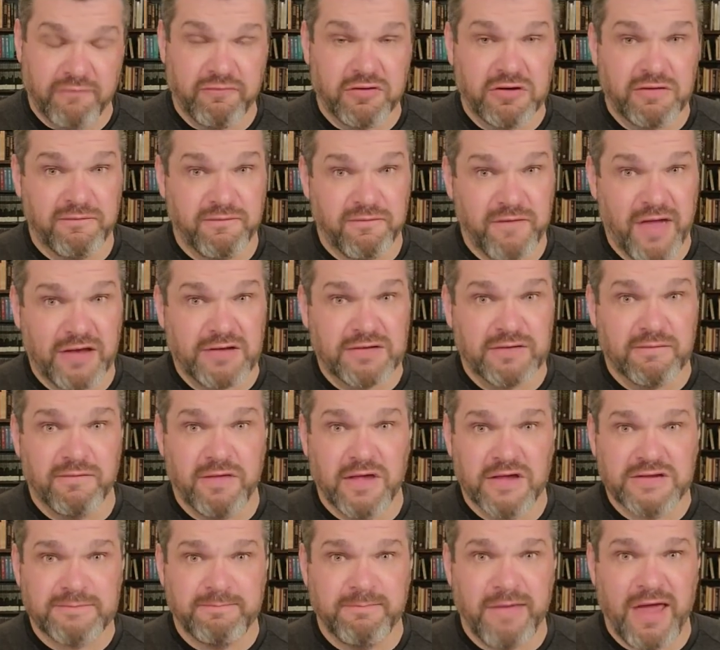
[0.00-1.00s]
of an event of
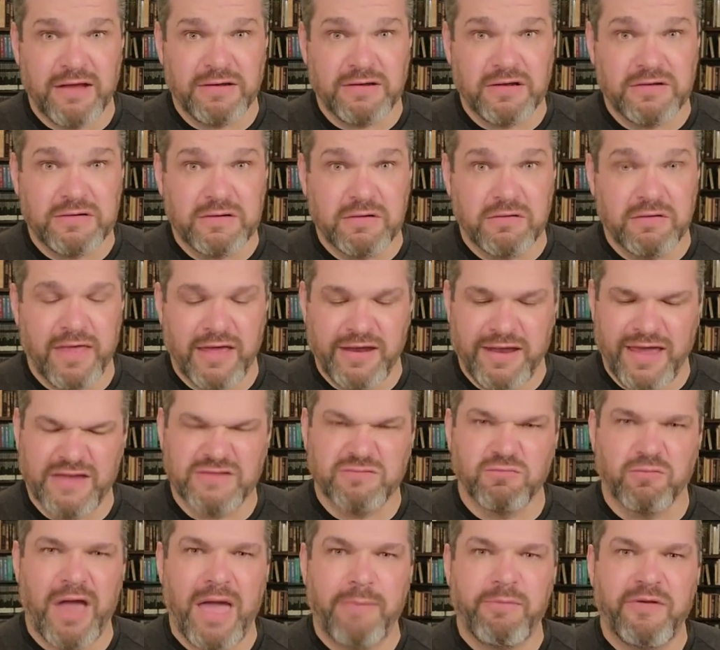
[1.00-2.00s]
this magnitude that
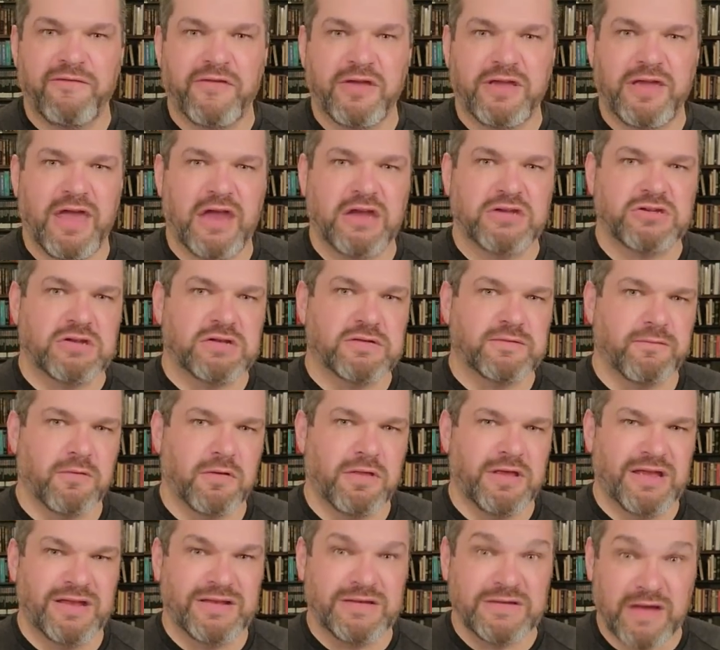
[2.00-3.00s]
has ramifications for
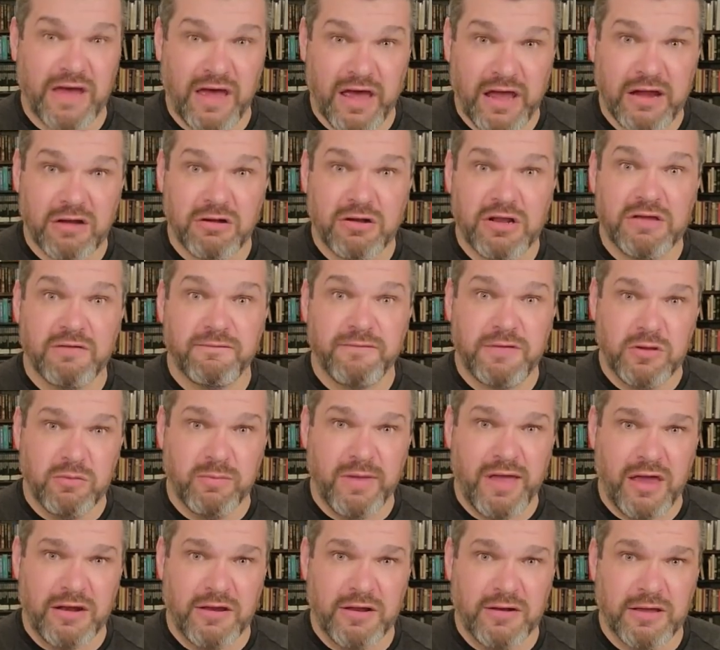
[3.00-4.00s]
the entirety of
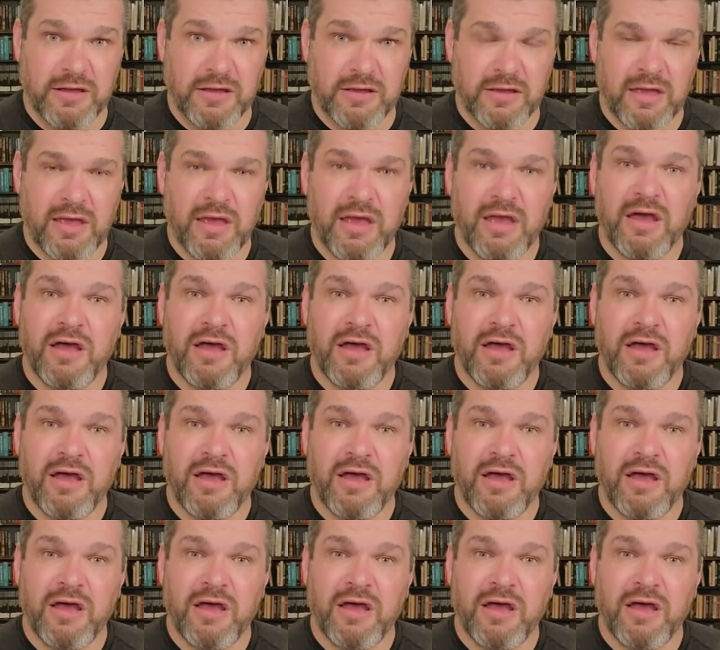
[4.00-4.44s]
humanity,